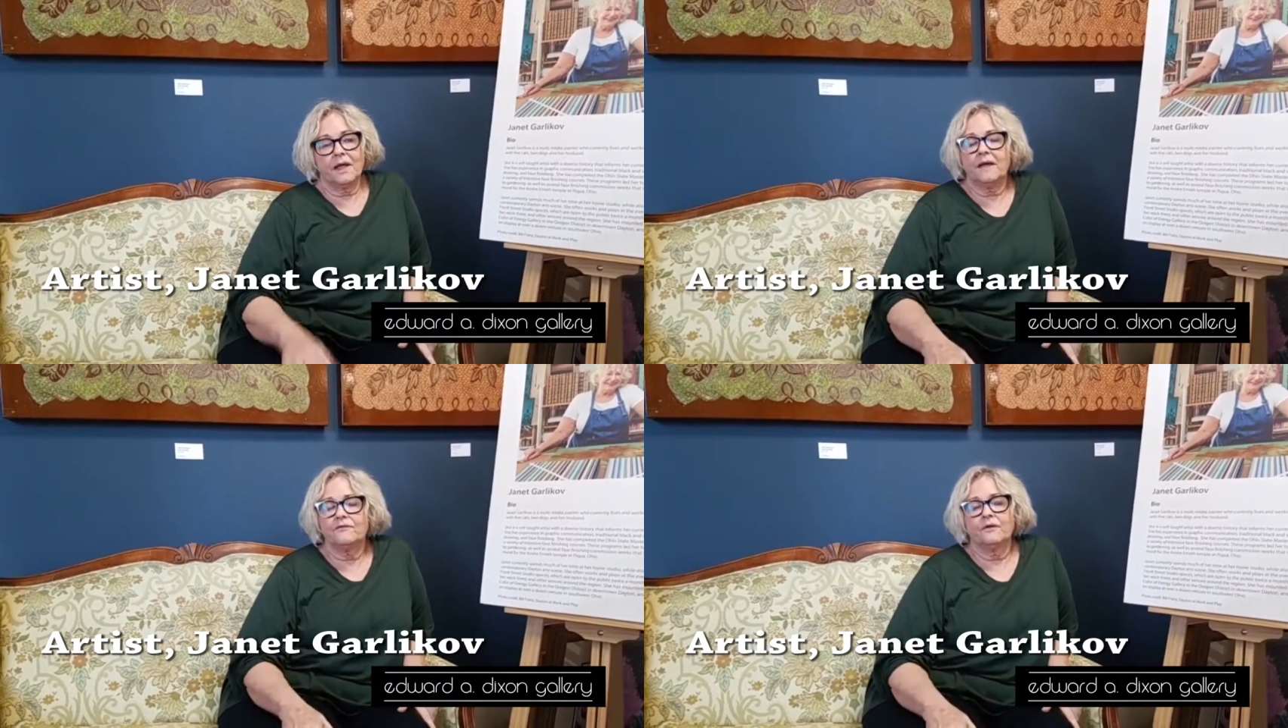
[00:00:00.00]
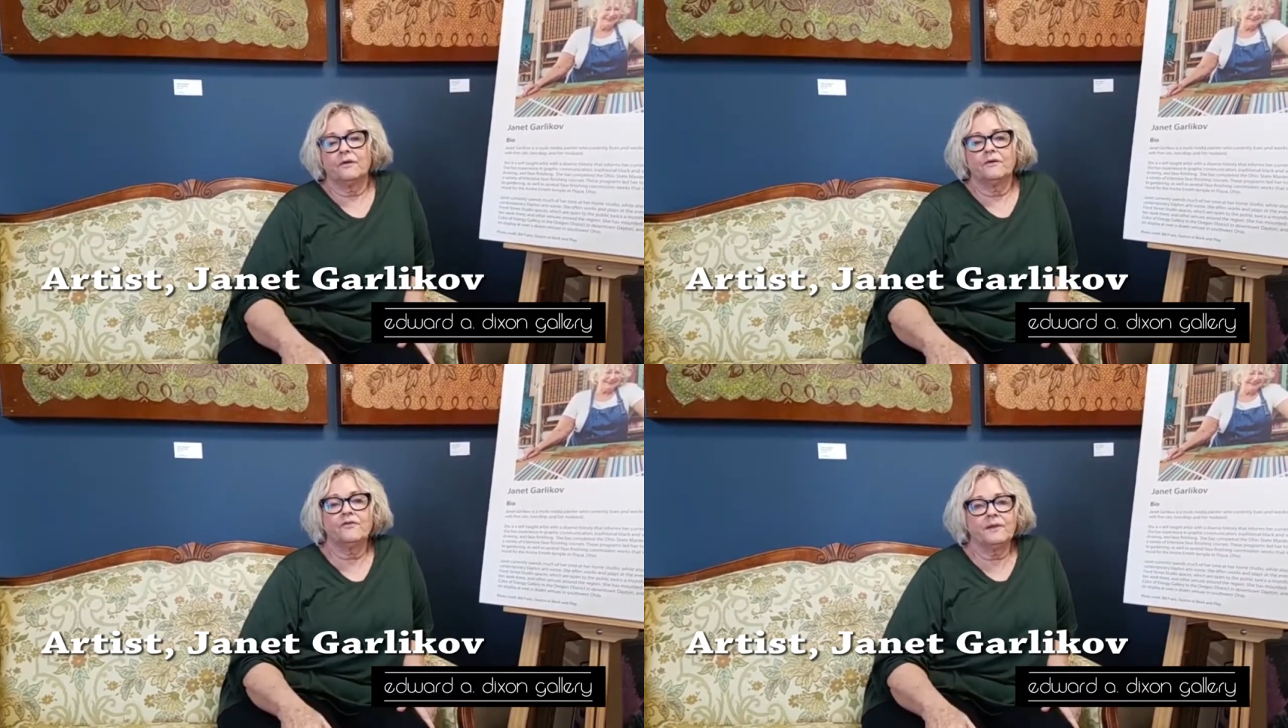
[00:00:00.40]
have
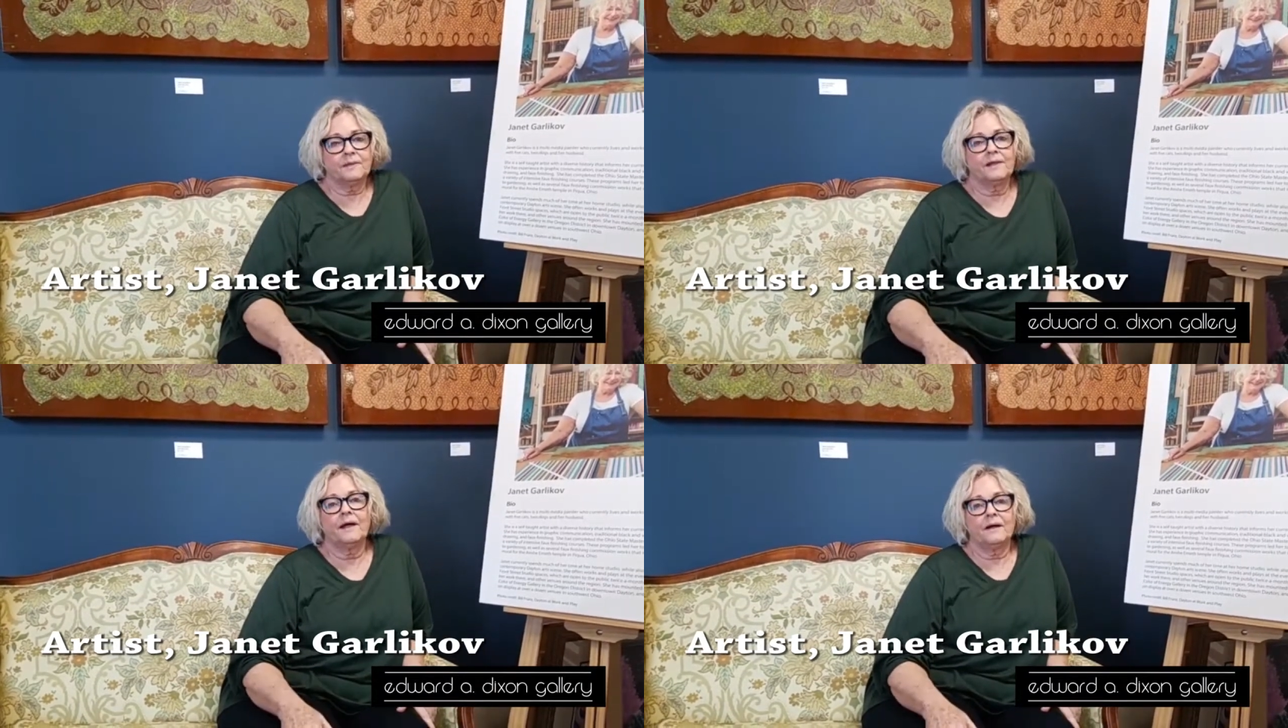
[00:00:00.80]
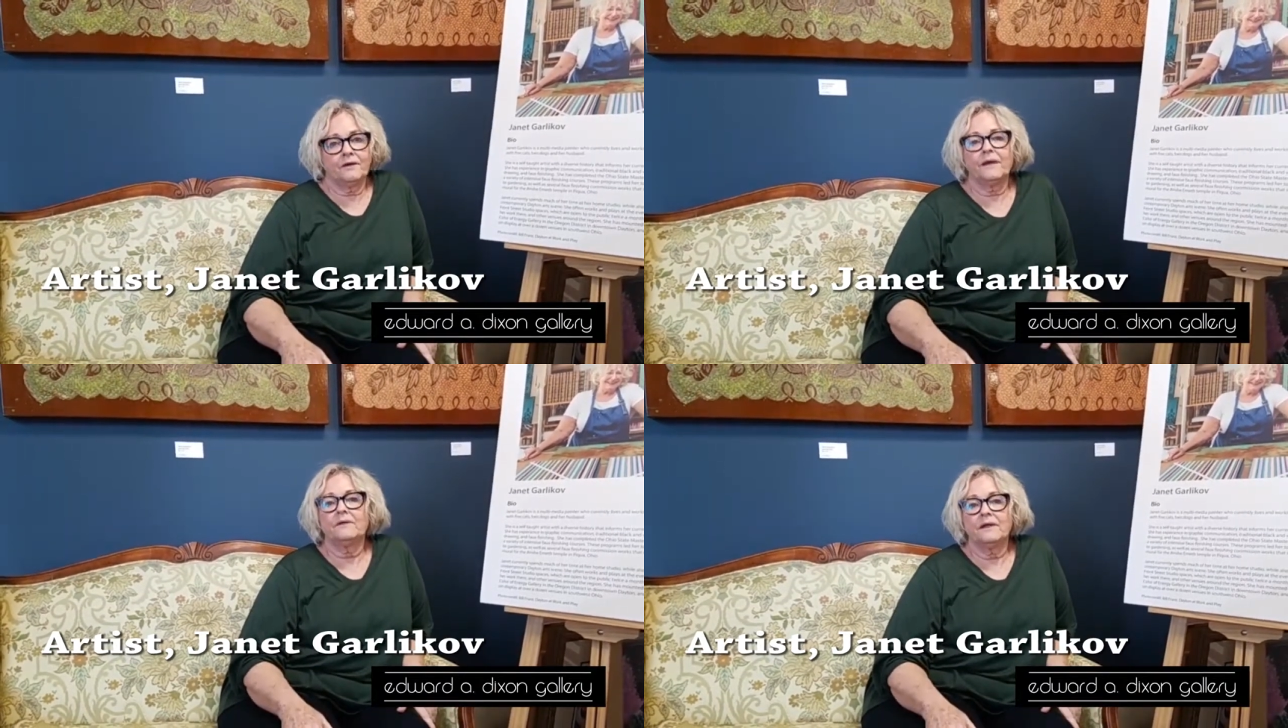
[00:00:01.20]
a family
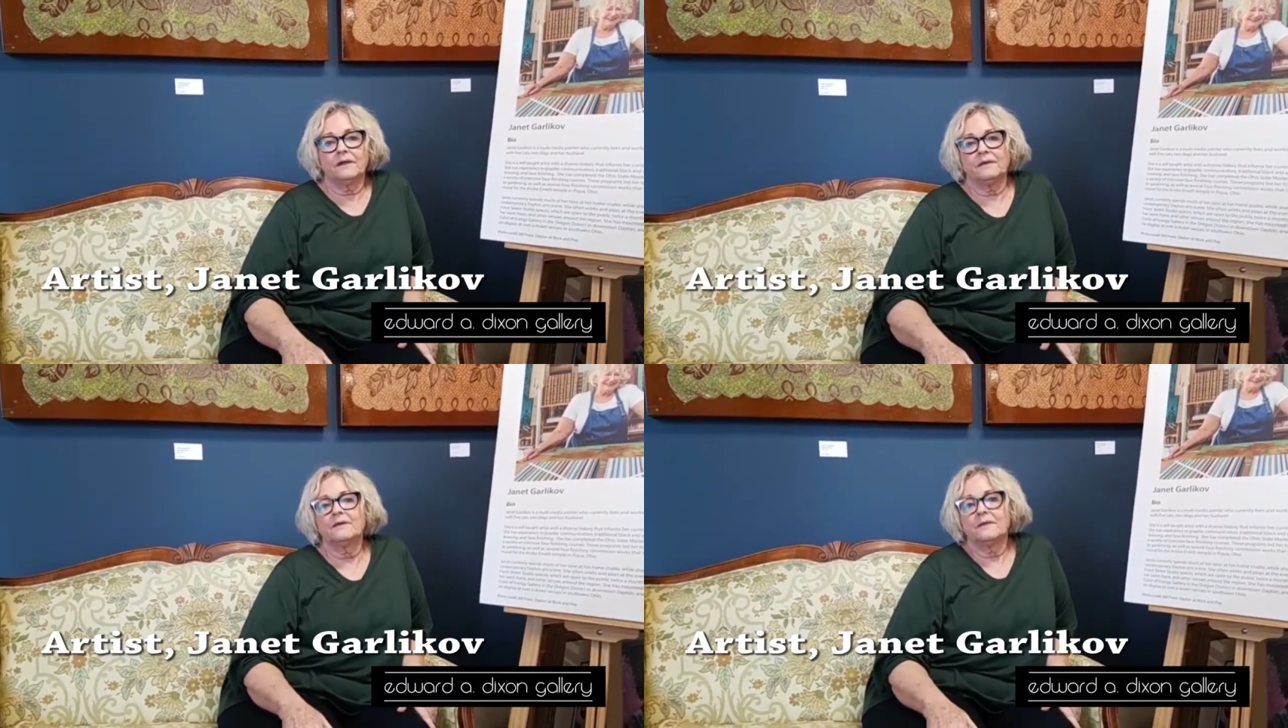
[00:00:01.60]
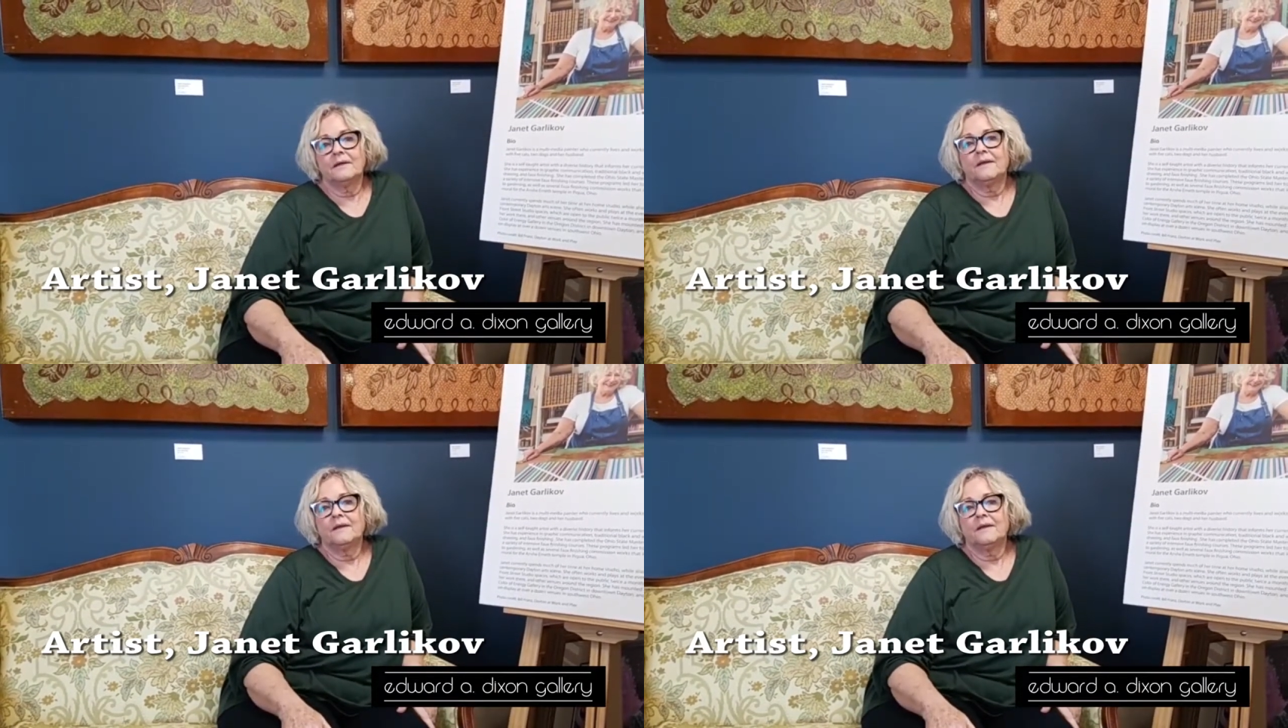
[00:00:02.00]
outing and